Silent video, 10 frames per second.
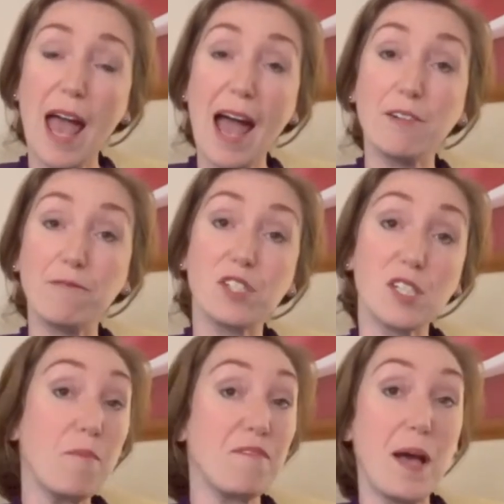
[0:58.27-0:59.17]
And for
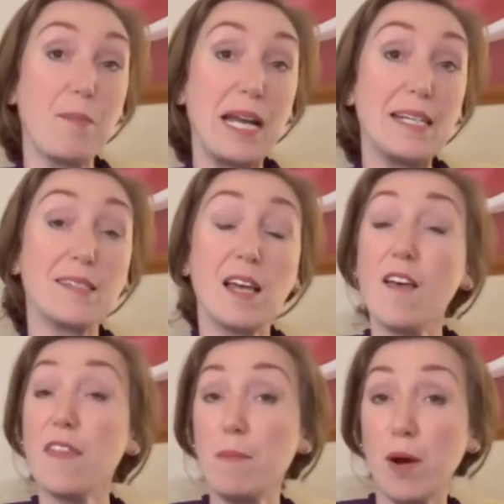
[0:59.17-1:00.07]
some families,
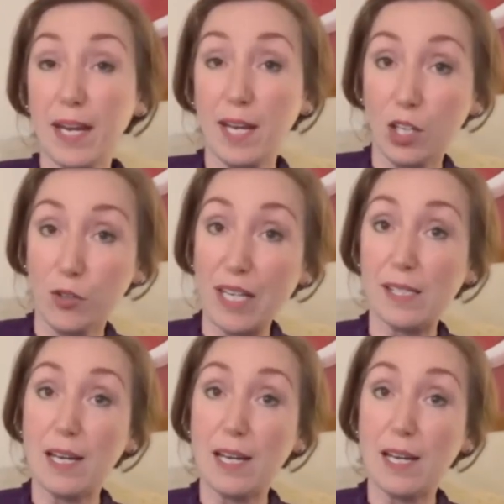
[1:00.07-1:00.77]
that might increase